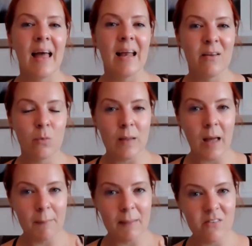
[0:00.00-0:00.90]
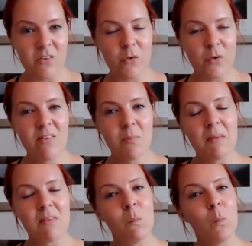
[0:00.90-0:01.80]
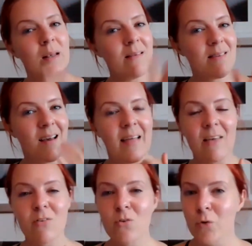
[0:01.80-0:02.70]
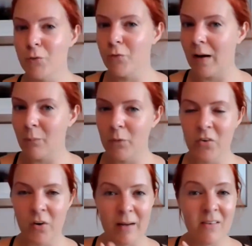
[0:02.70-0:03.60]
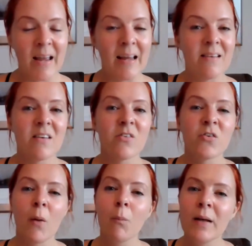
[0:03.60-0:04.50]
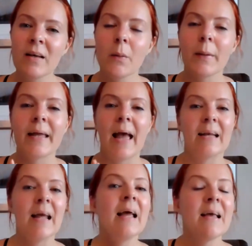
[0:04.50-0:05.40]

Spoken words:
Then as we're coming into Christmas and winter, that storefront will change its shop window again.